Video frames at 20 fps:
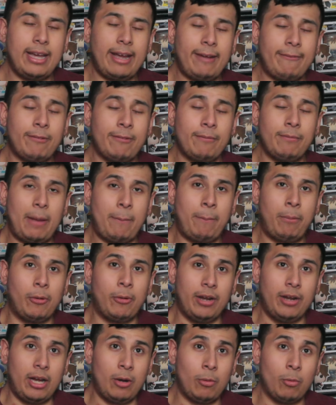from that
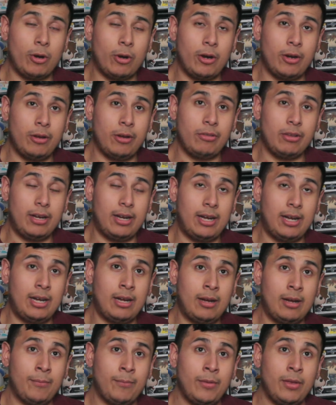point onwards,
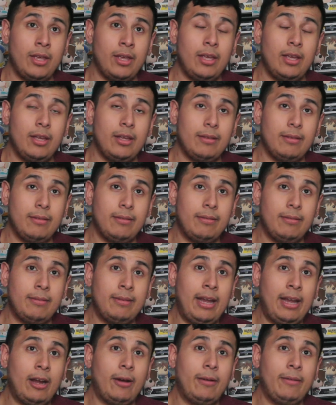
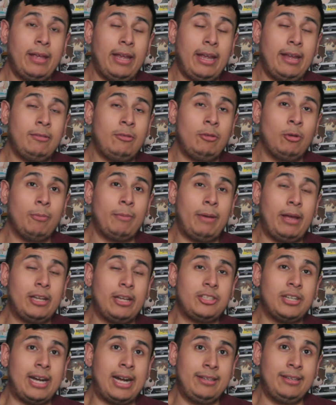They do
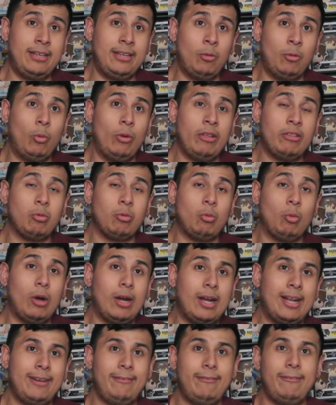manage to ID this
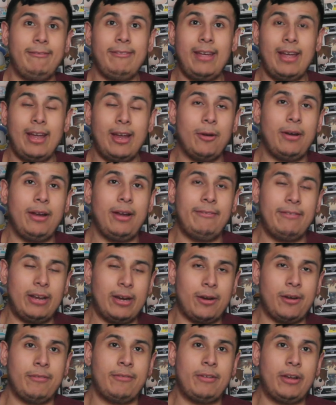one very,
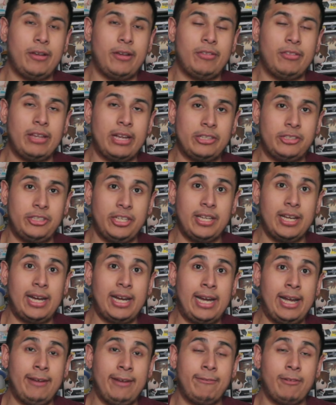very, very sketchy
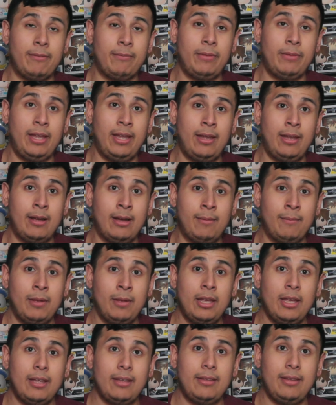guy from the
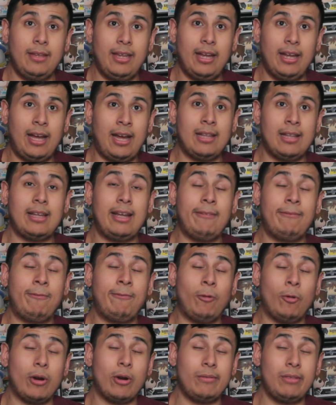online
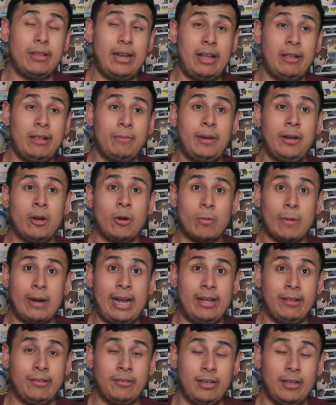forums that has been
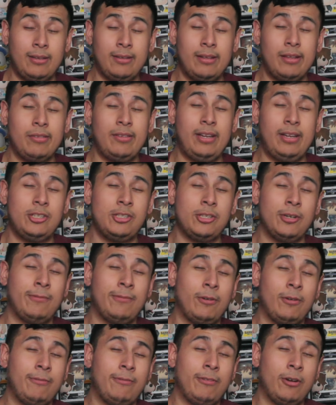harassing this teacher
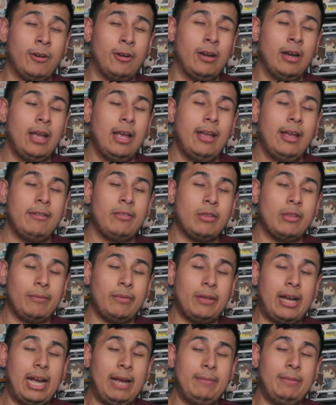for some
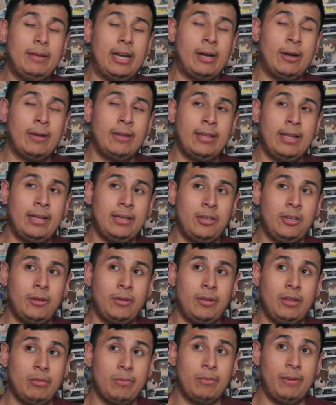time now. And that, you
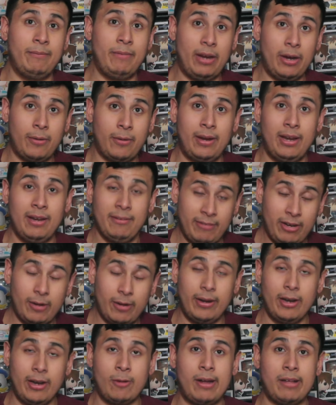know, he's been very,
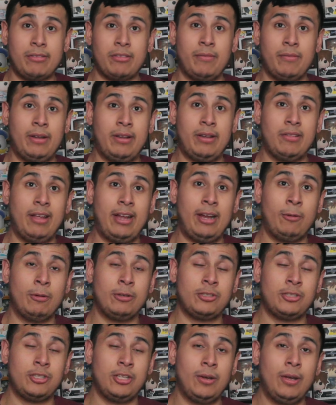very aggressive on his
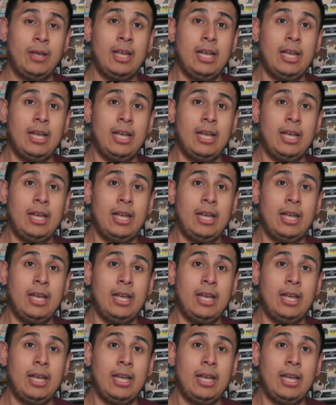language. So